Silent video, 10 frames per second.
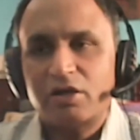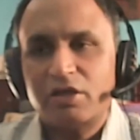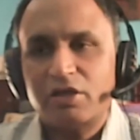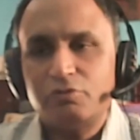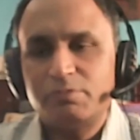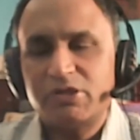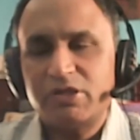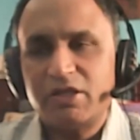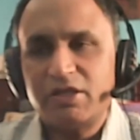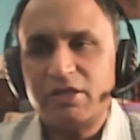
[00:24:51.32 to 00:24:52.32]
cubed
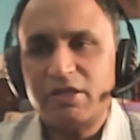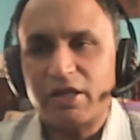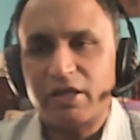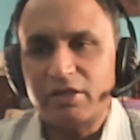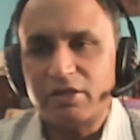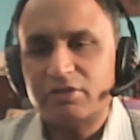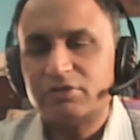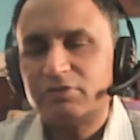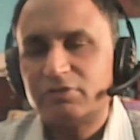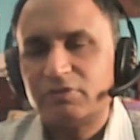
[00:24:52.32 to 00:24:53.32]
T technique.
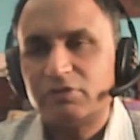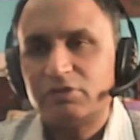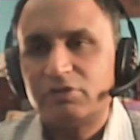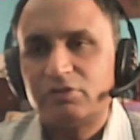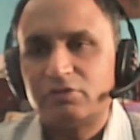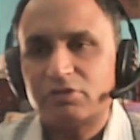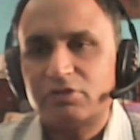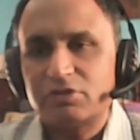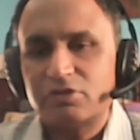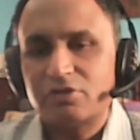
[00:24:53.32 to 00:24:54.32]
What
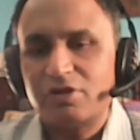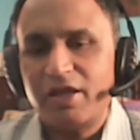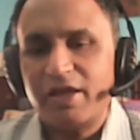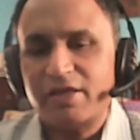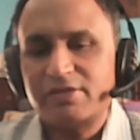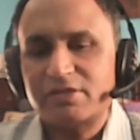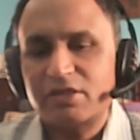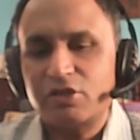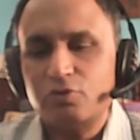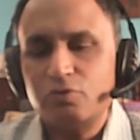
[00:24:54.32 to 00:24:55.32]
is it called?
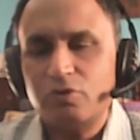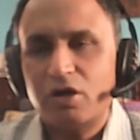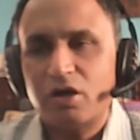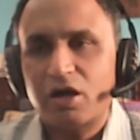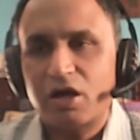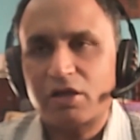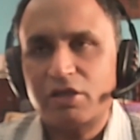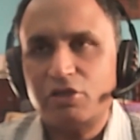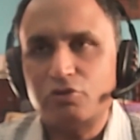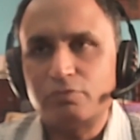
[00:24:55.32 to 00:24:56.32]
SQR
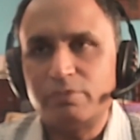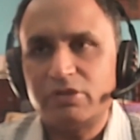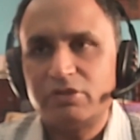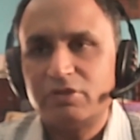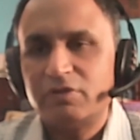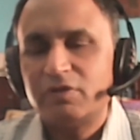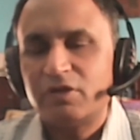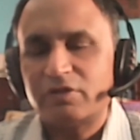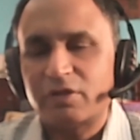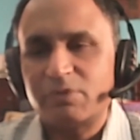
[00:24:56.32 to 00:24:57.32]
cubed.
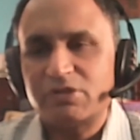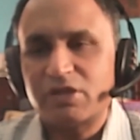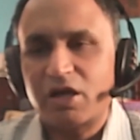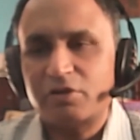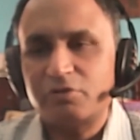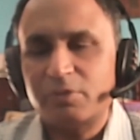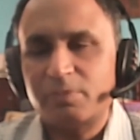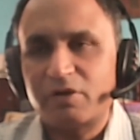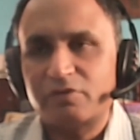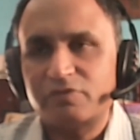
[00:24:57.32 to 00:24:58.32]
That means R to the
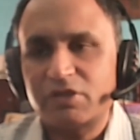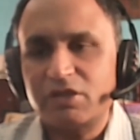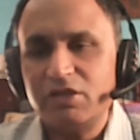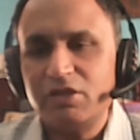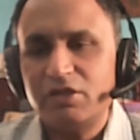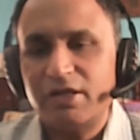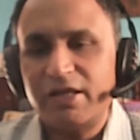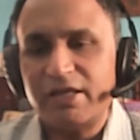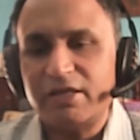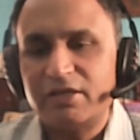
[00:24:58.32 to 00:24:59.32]
power of 3
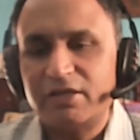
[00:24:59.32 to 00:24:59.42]
T.